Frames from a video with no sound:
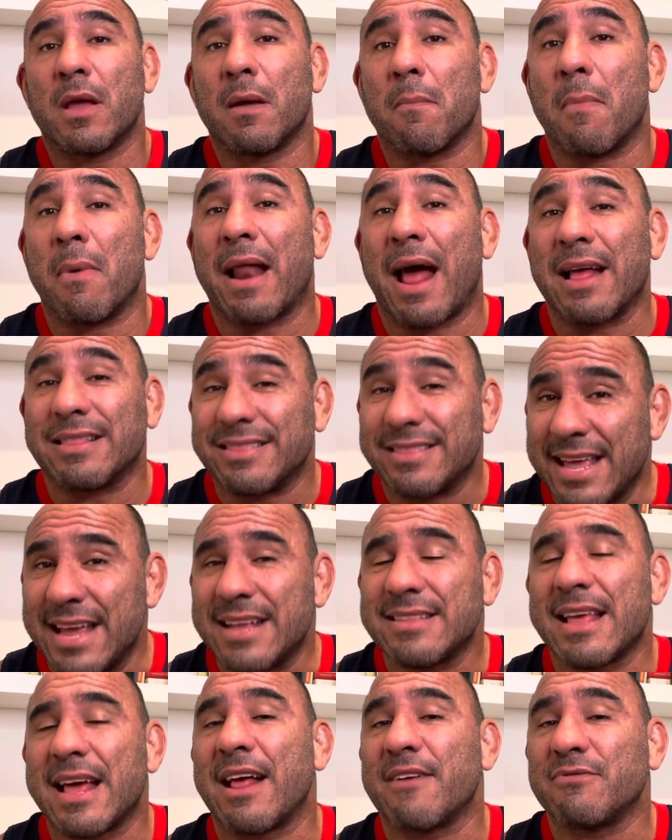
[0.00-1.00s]
But I
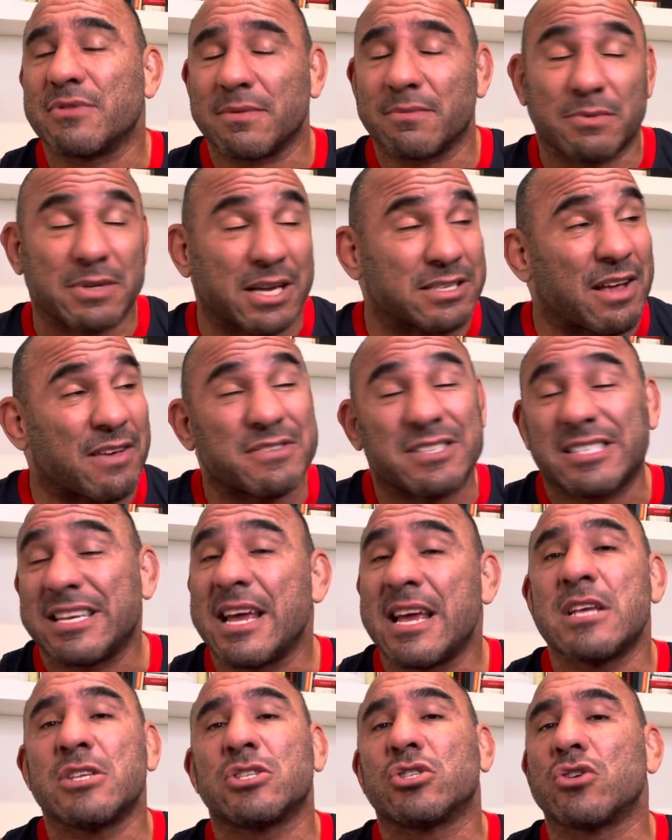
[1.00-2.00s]
think that because I've
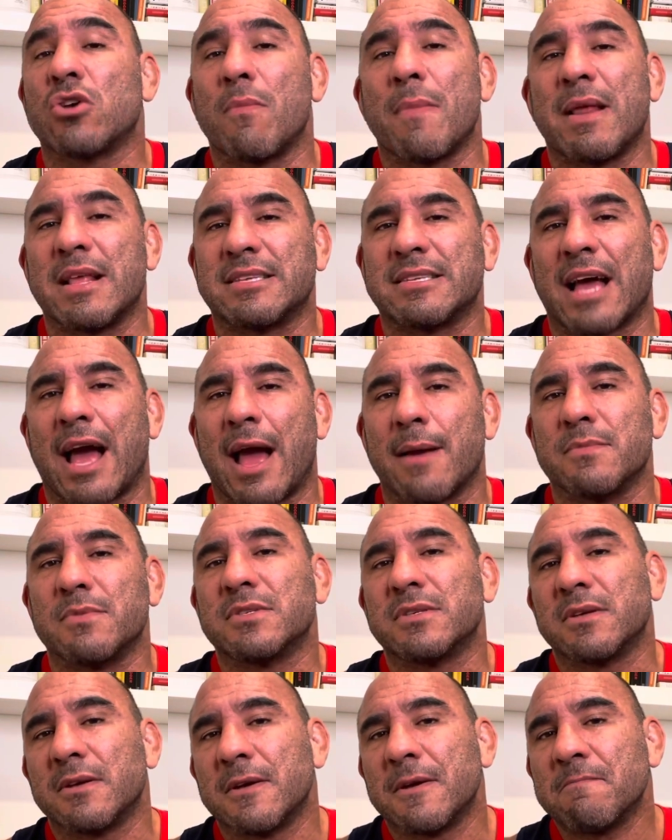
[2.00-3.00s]
seen him so many times,